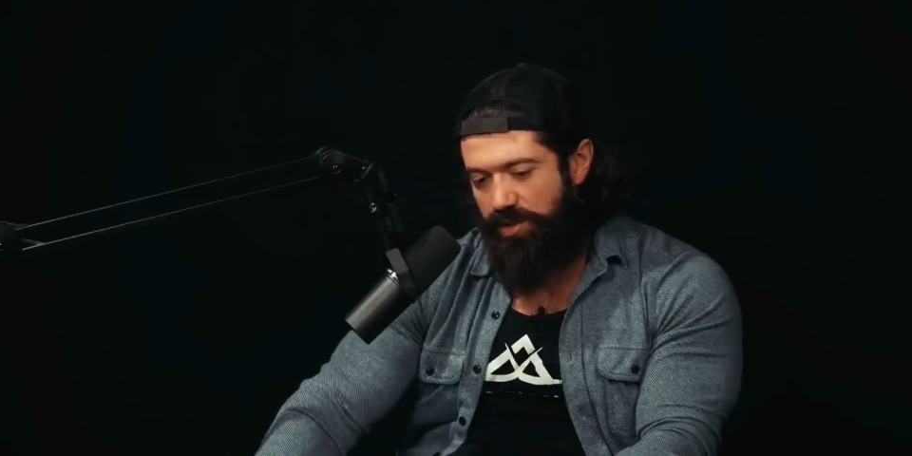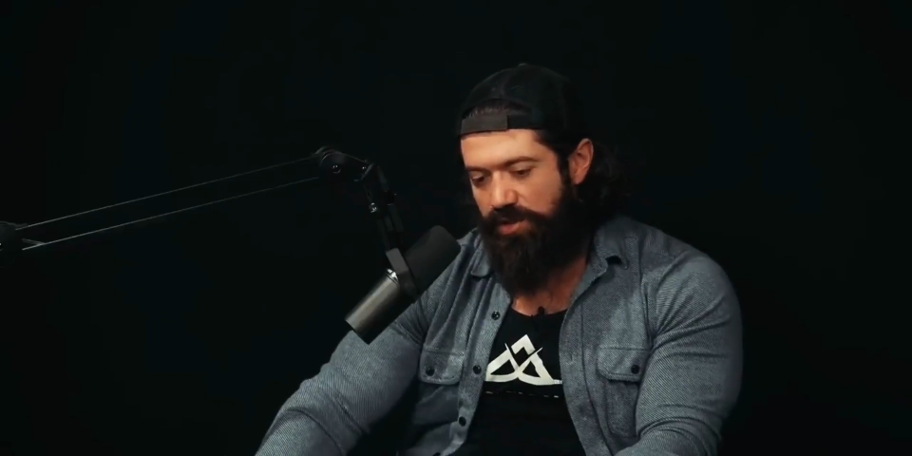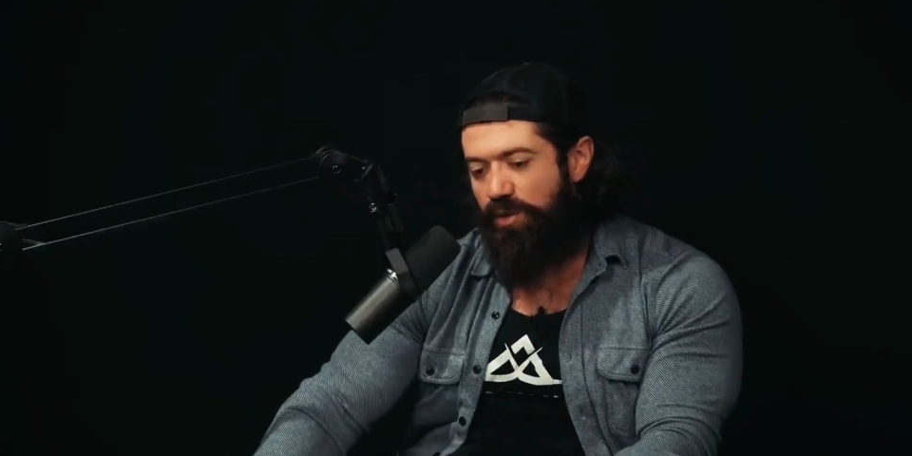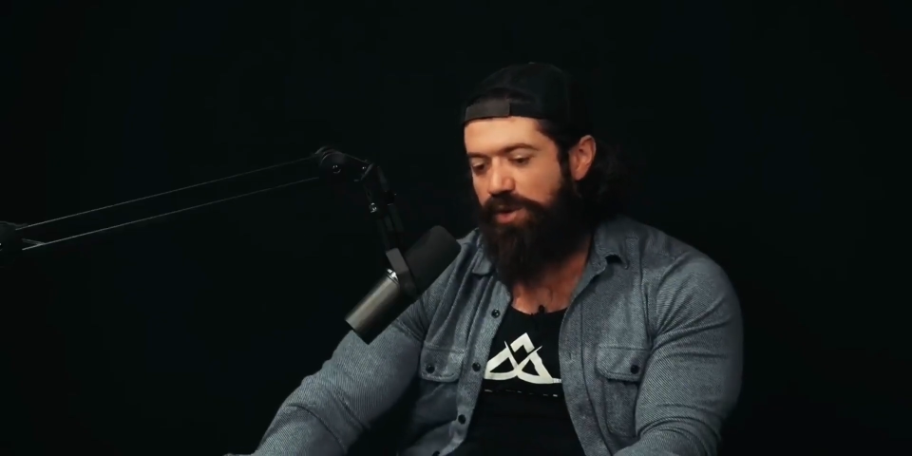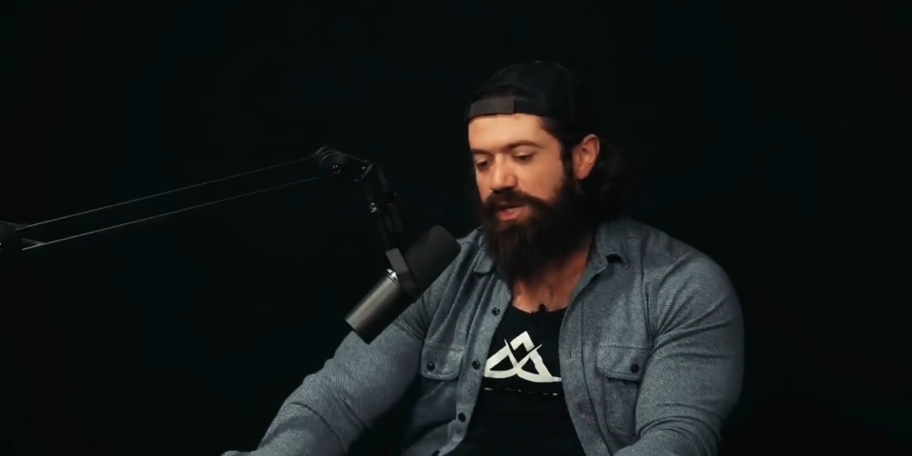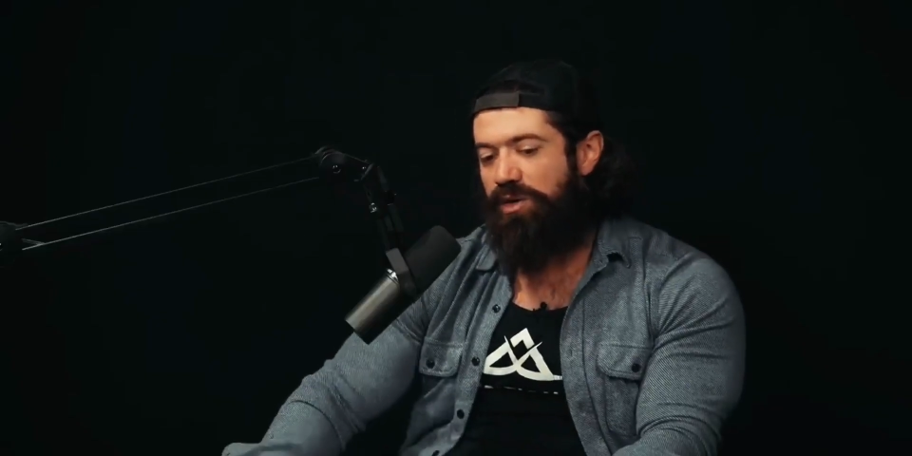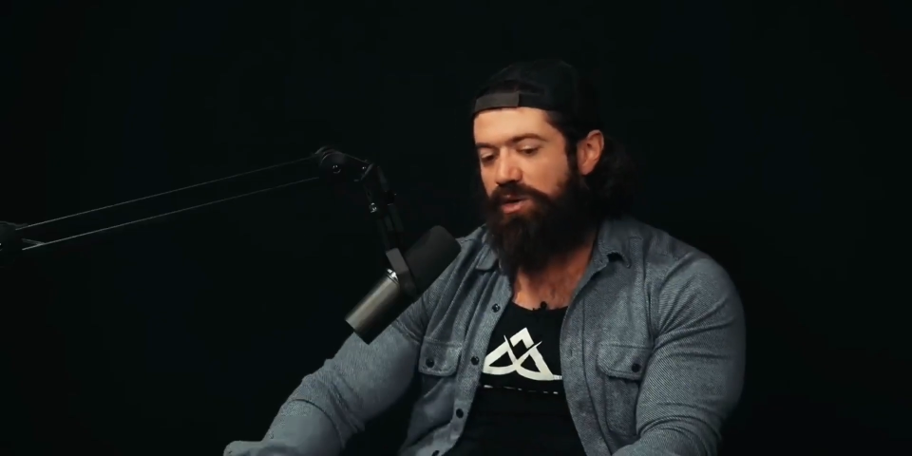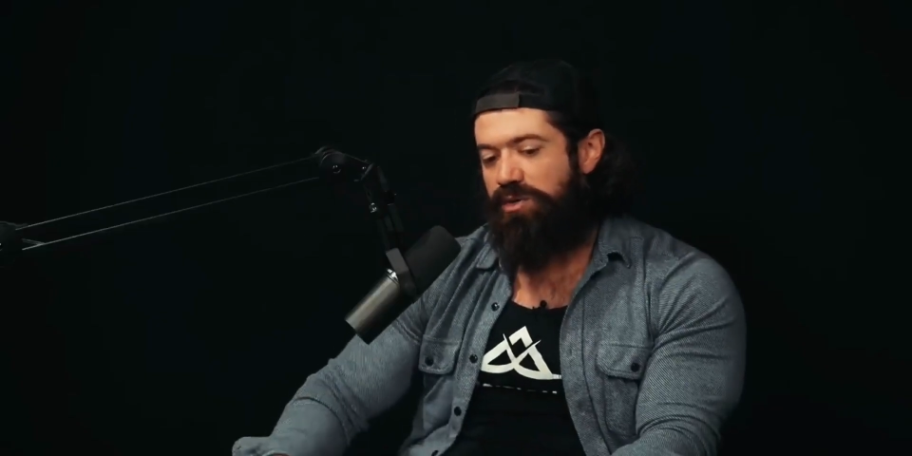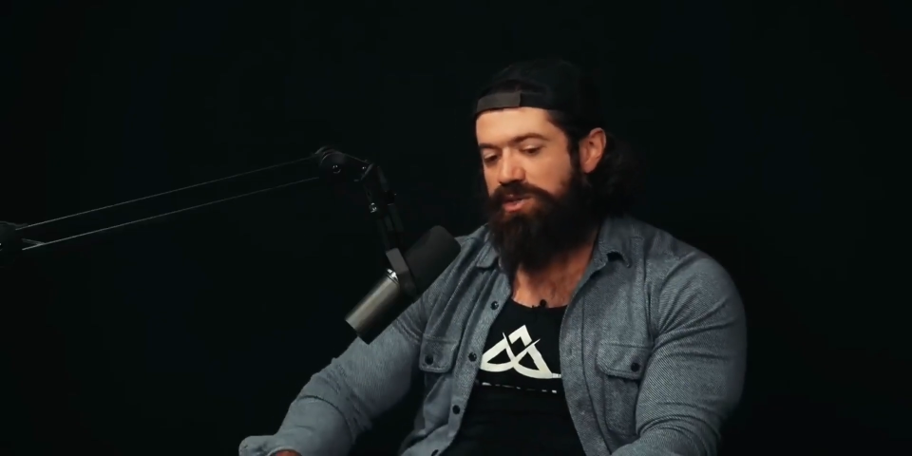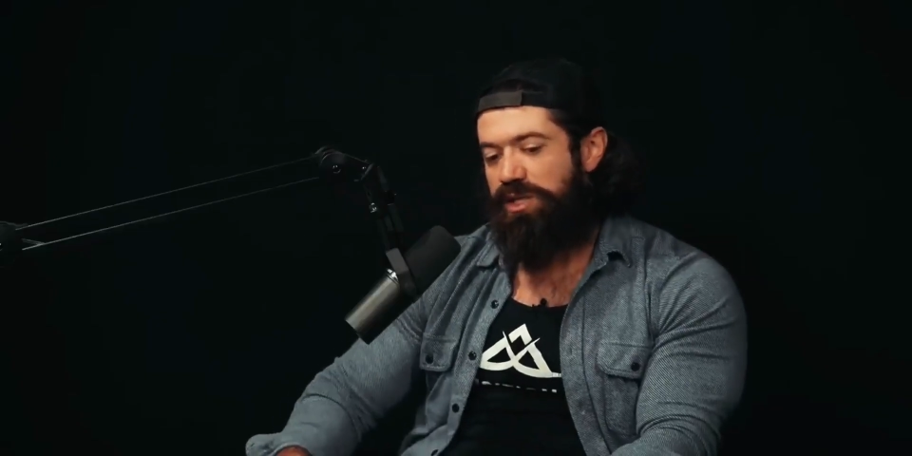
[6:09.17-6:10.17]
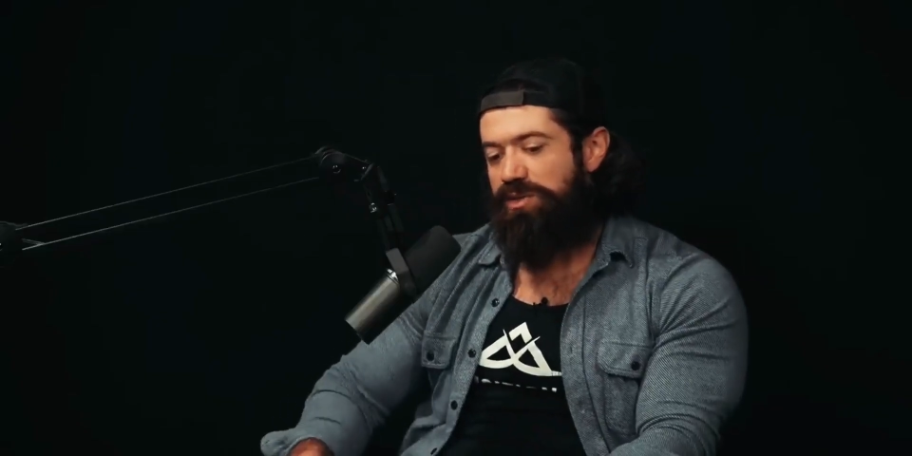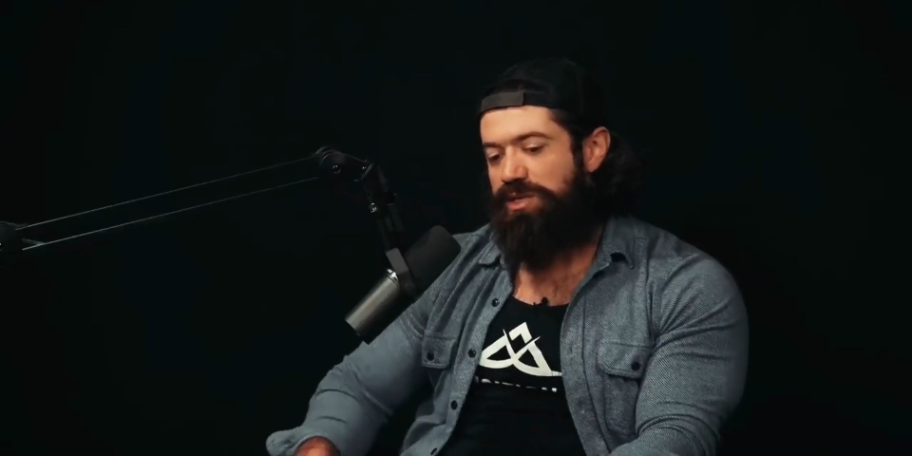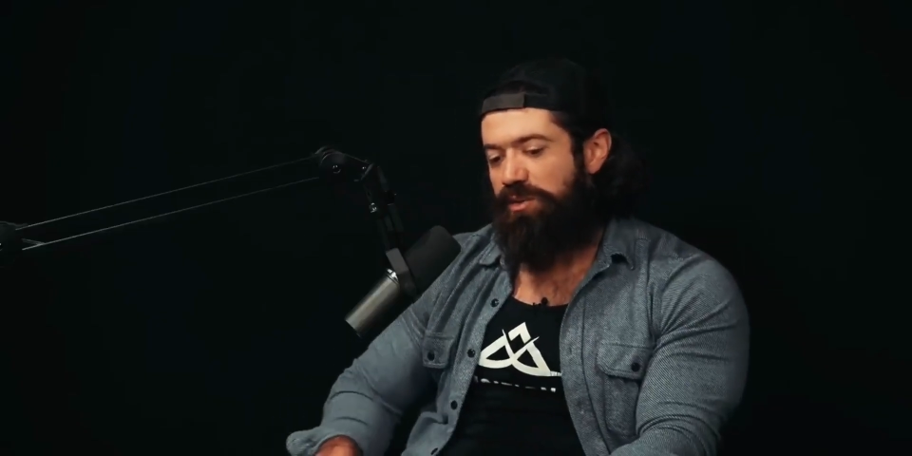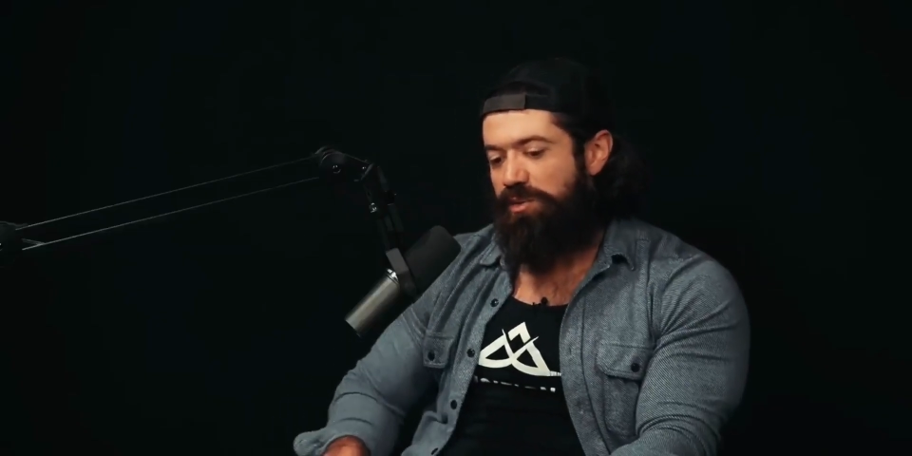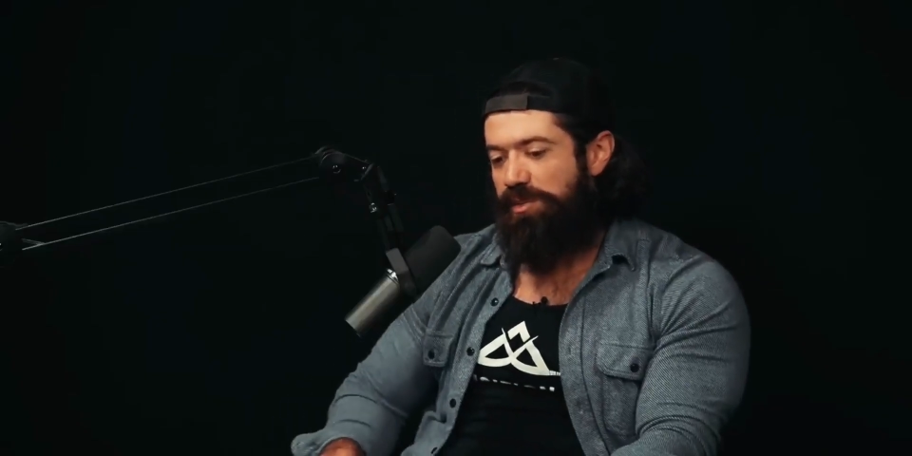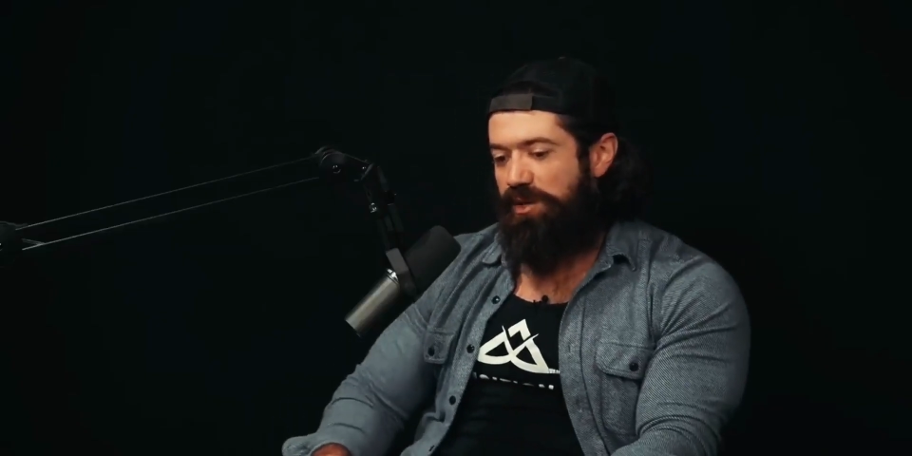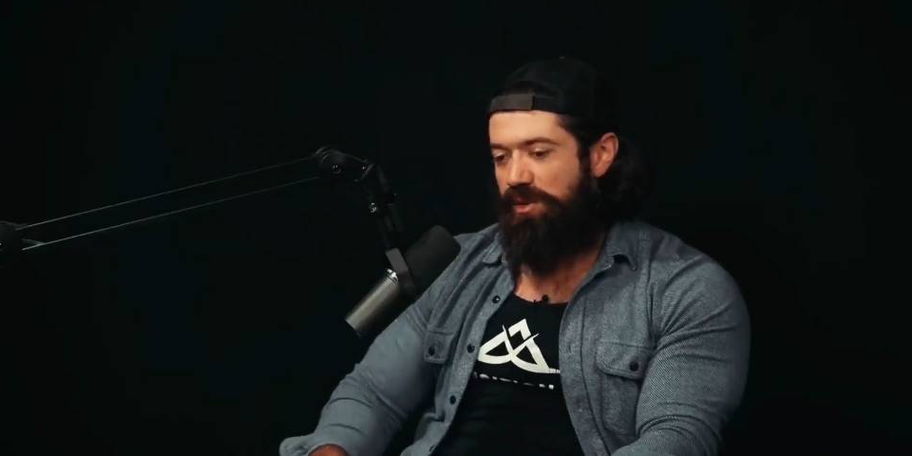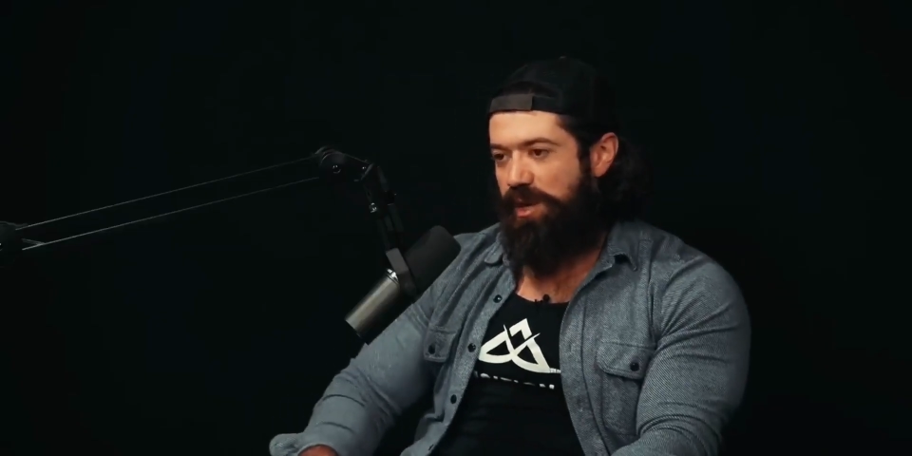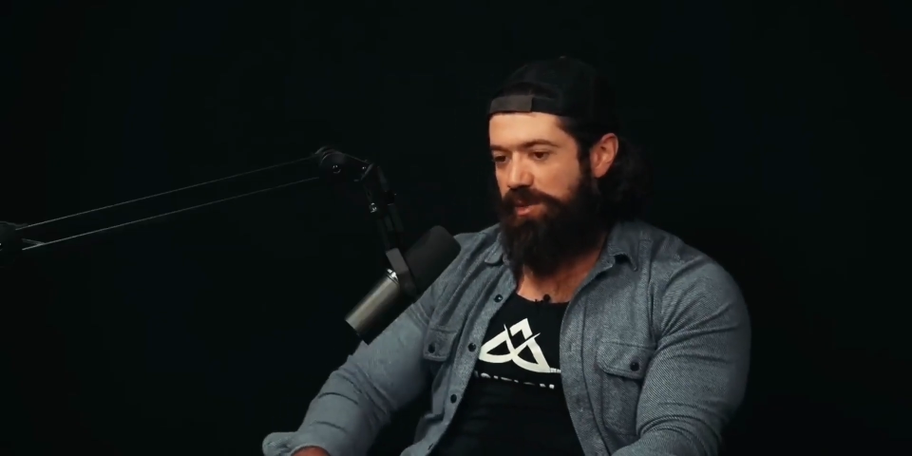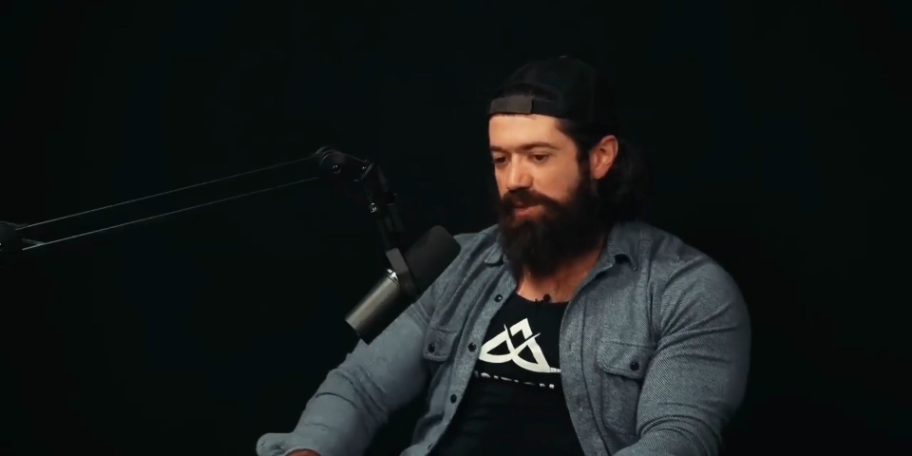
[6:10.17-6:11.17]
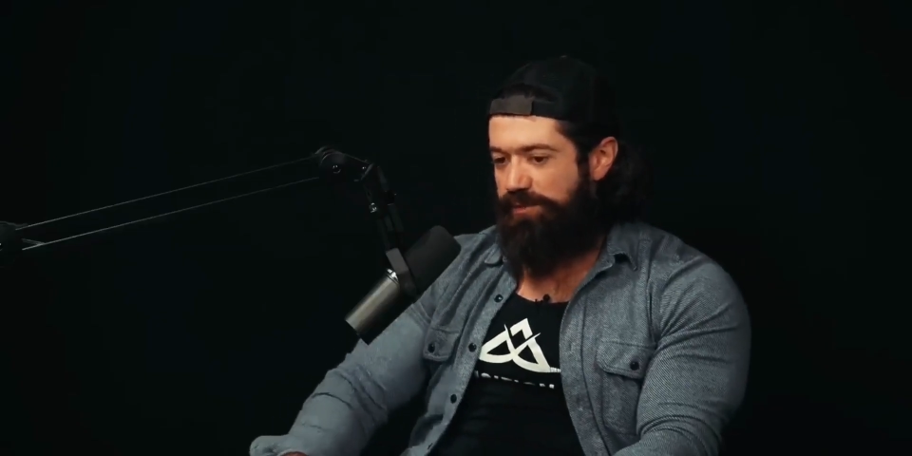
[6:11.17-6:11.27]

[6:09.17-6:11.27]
you've already hit goals that you said would make you happy.